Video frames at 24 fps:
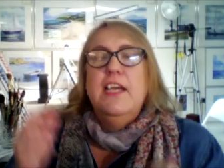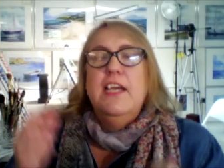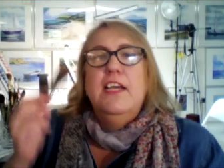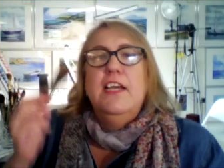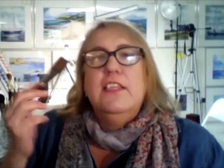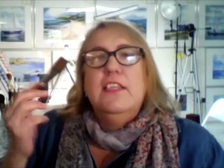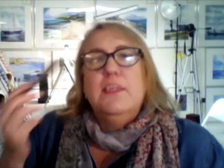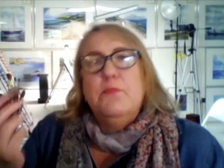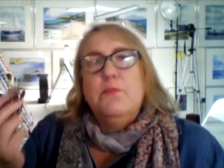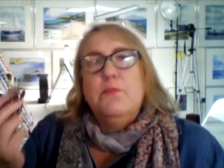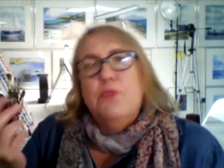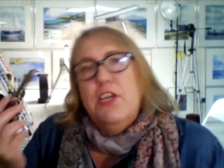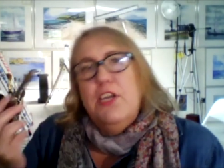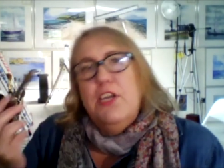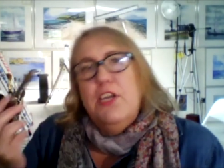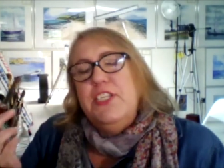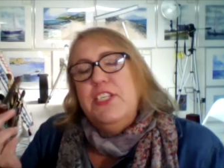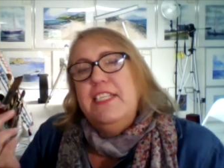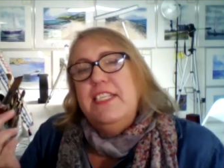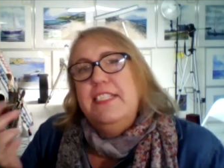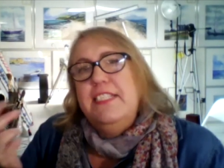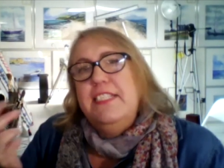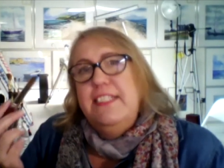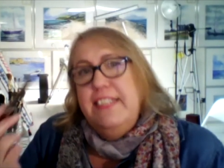The brush
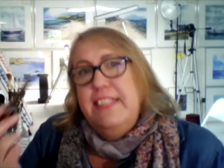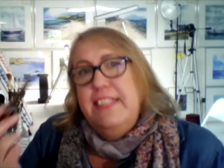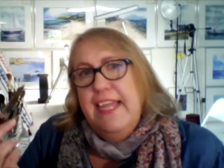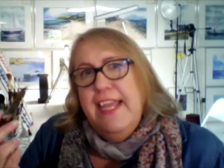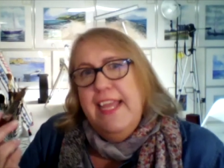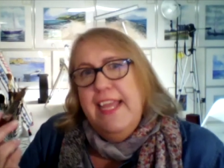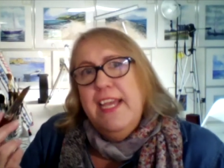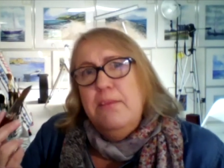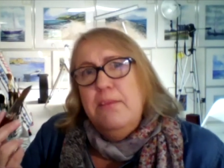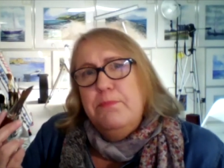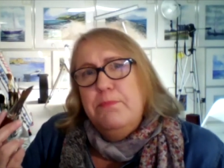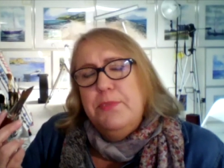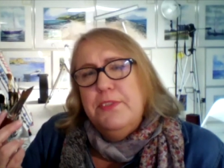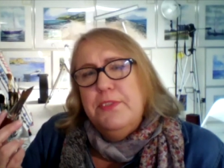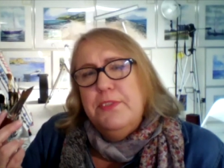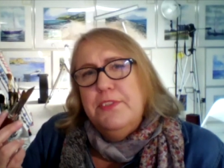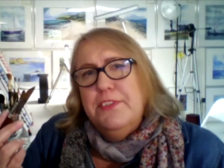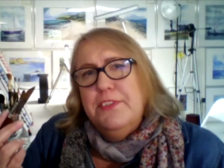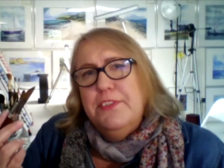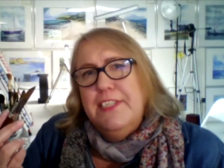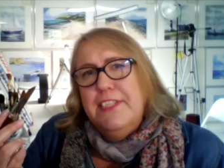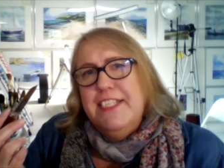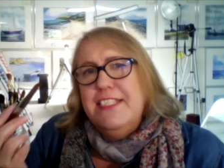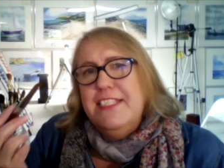is damp.
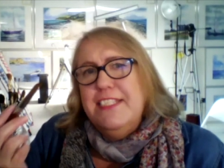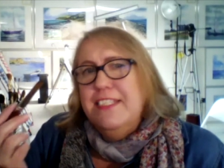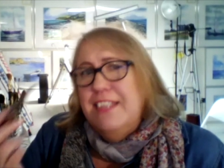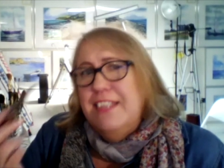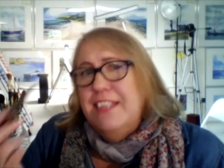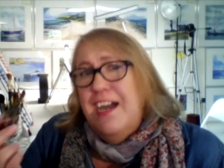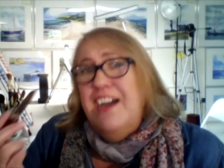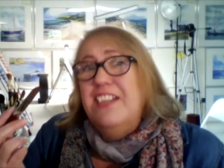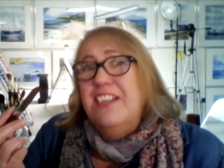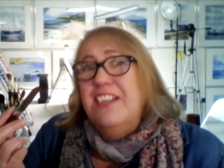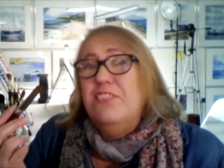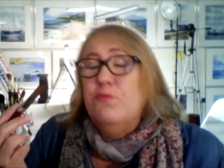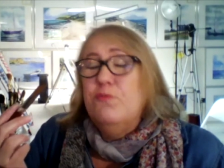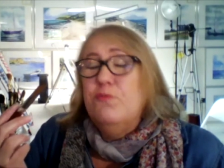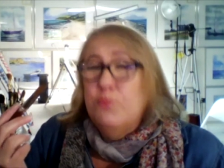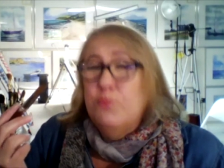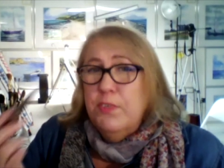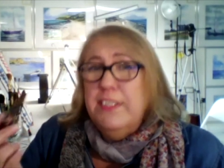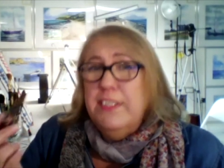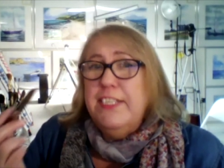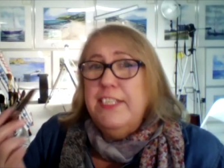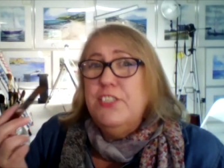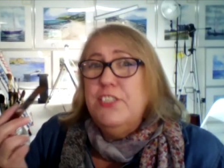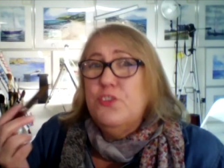It's not
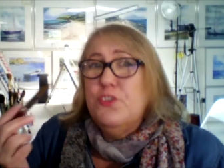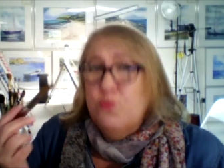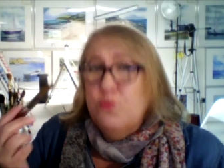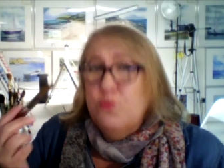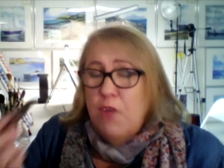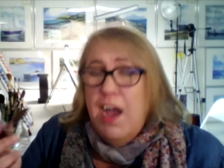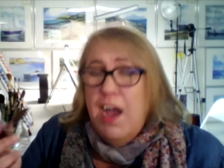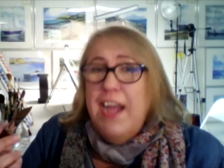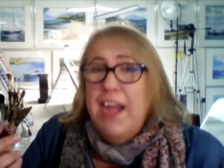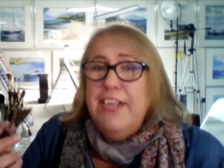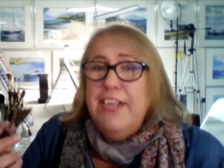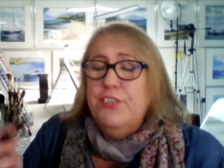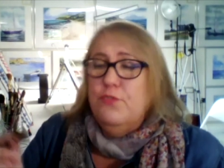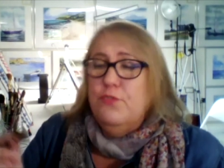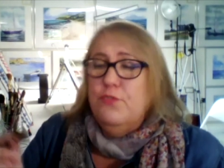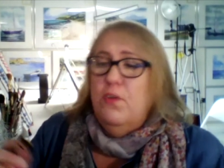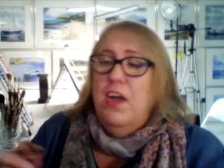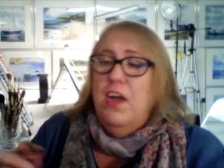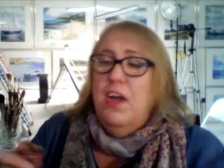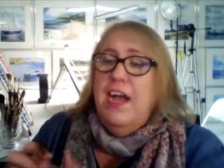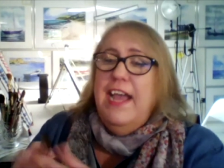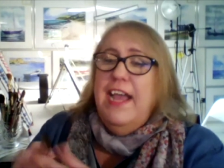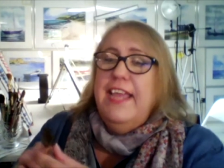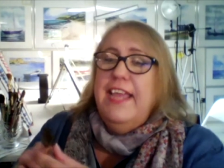really dry
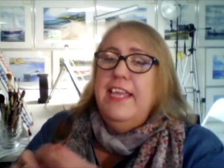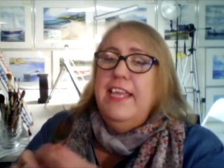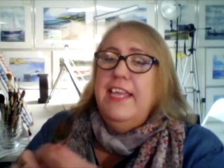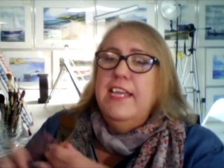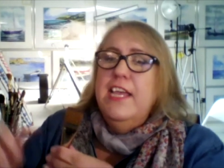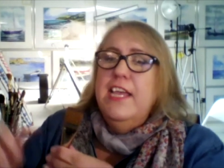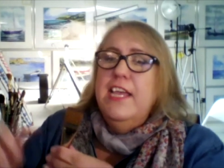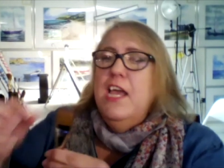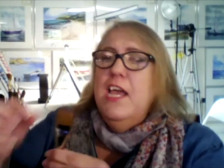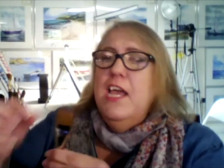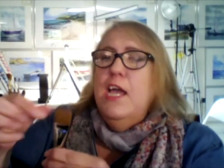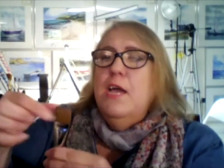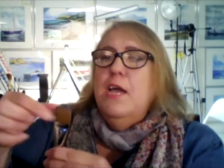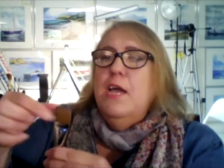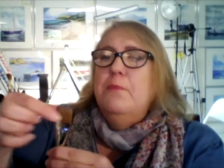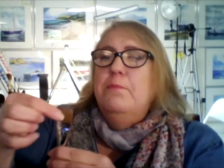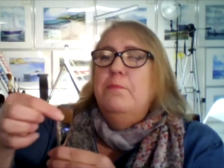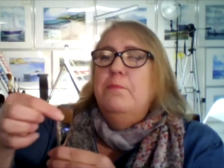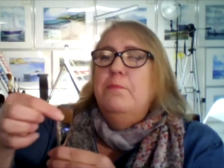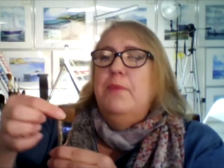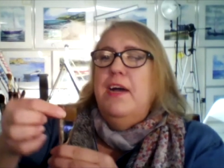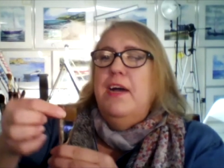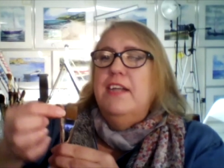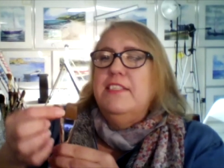dry,
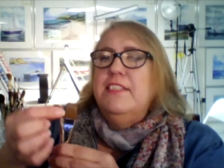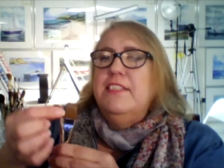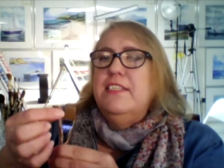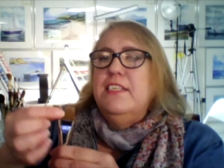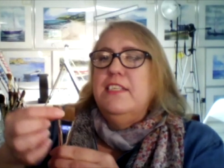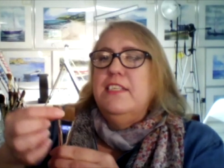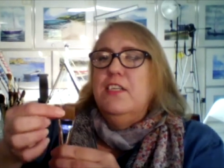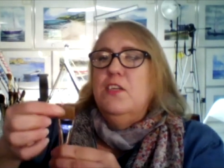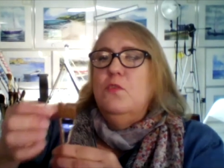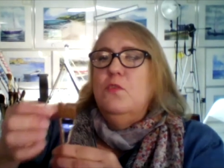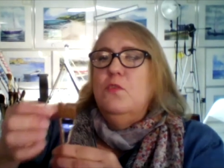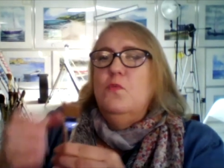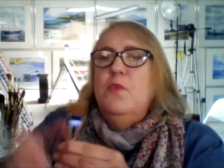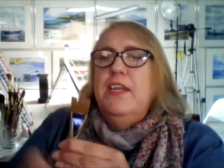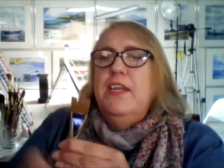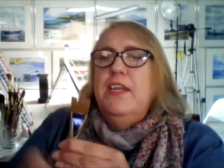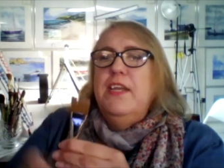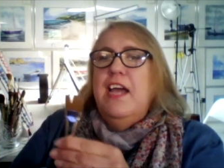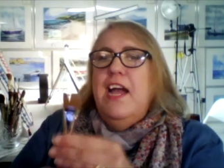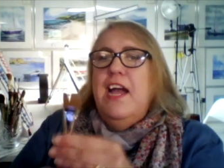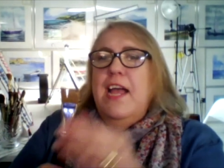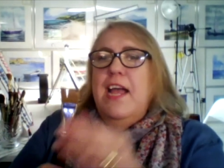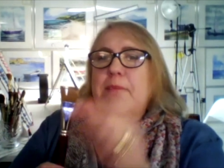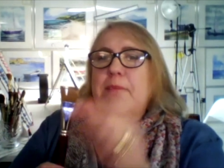but when
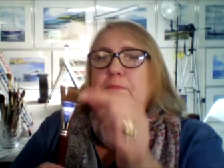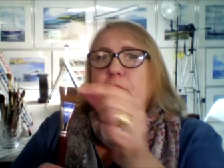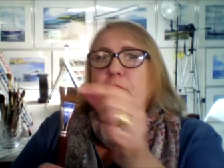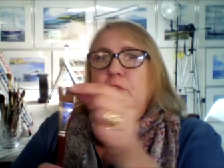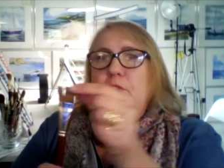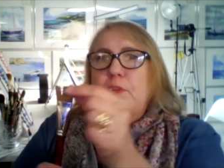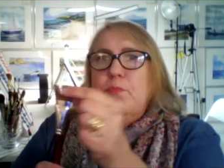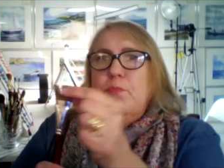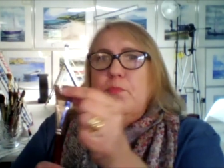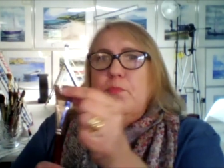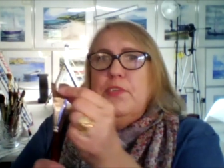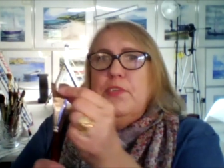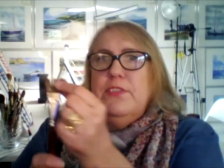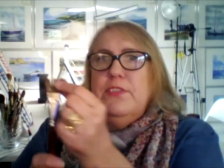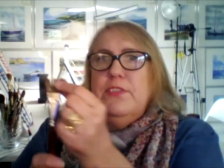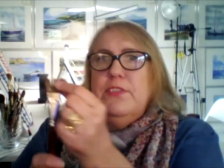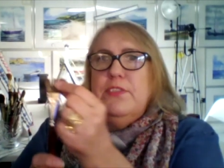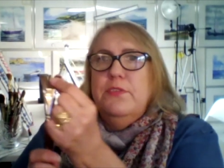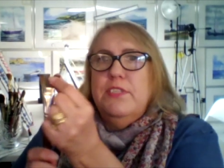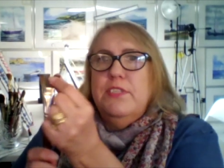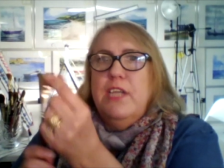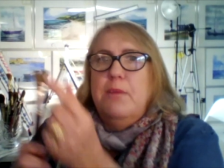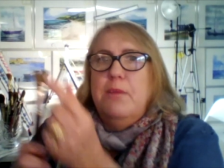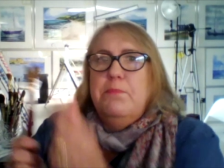I pull the
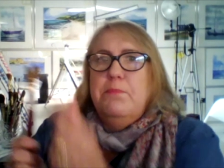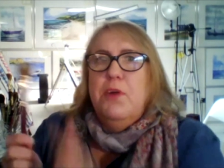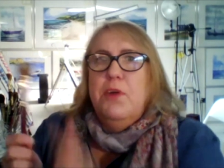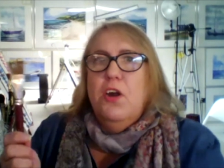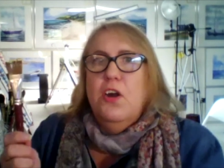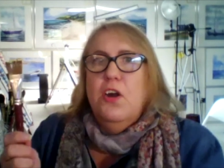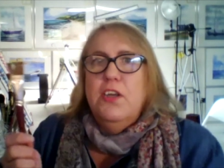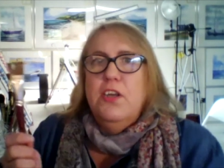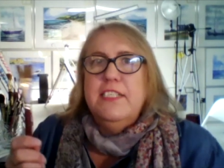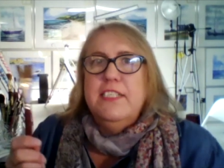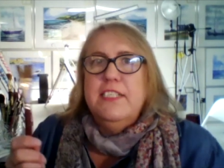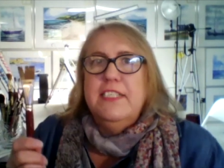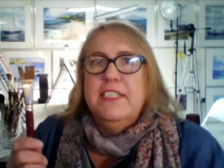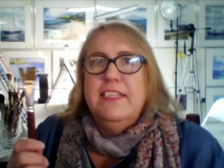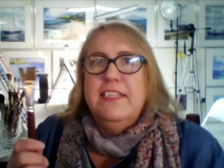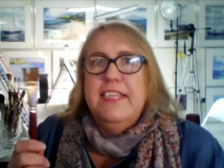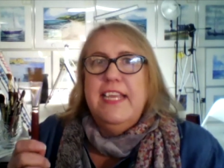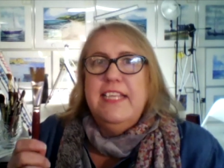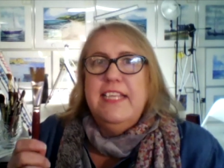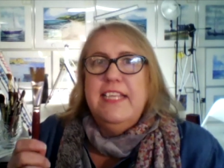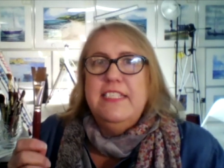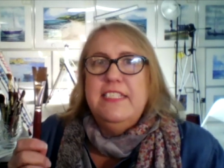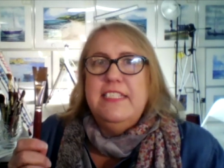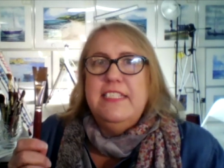bristles apart,
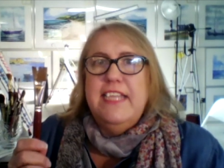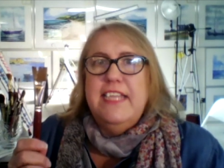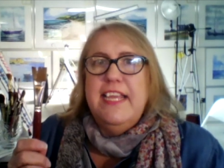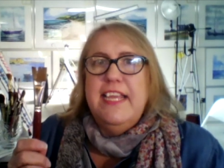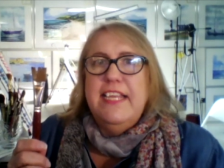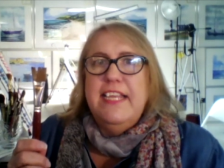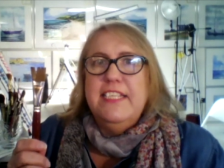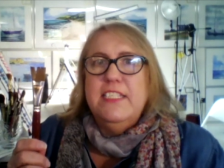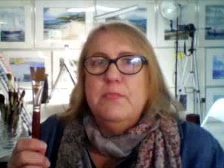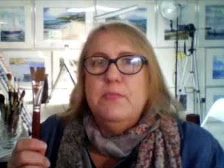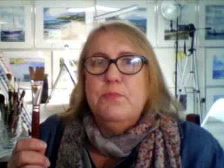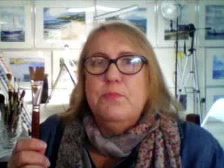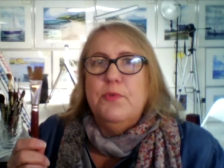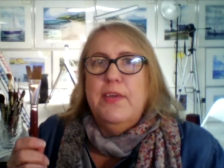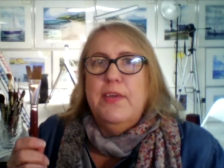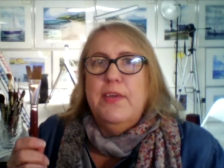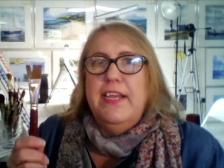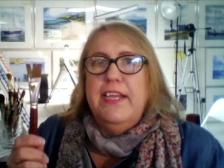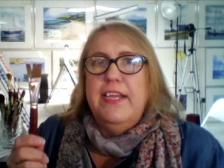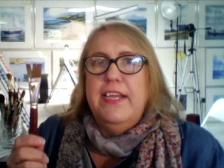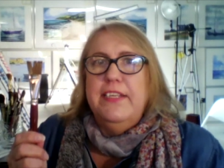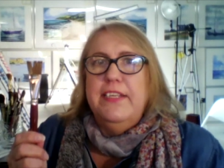they stay spread.